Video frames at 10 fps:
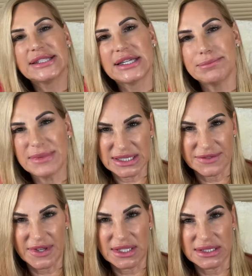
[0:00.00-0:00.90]
Di
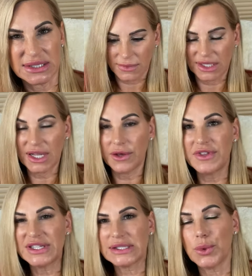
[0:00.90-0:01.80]
Misfah. Now
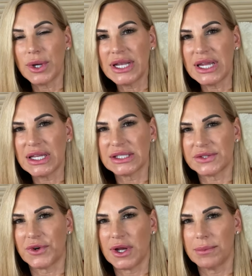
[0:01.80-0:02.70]
this one is
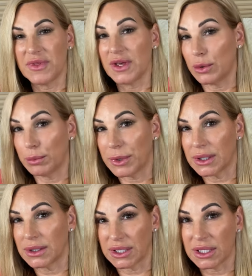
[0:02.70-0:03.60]
from the
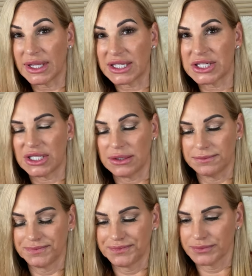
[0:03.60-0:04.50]
Oman collection.
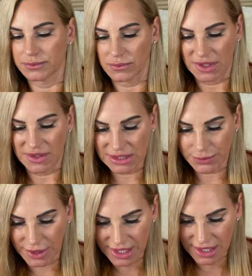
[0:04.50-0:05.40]
This
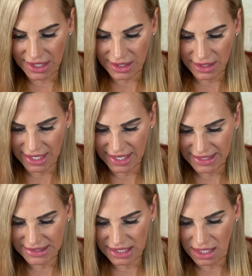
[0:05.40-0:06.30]
one
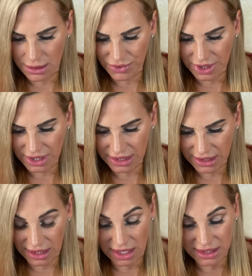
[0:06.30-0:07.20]
and Ambra
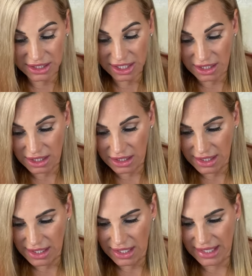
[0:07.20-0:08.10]
Kanjar
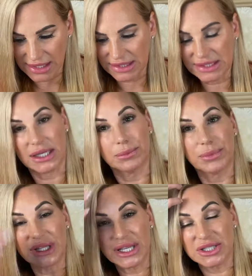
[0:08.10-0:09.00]
and Sun
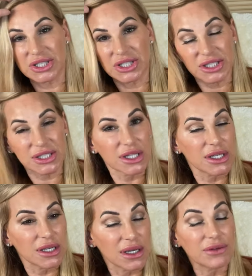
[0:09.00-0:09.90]
Bleached.
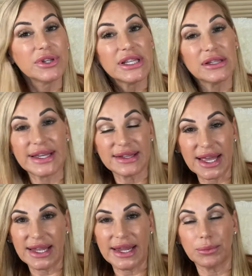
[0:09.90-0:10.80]
Really like
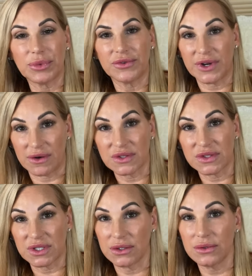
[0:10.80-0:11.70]
that amber fragrance
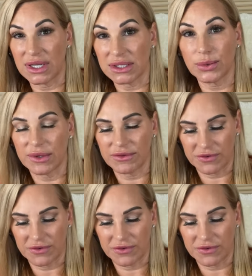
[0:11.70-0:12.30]
too. That's one of the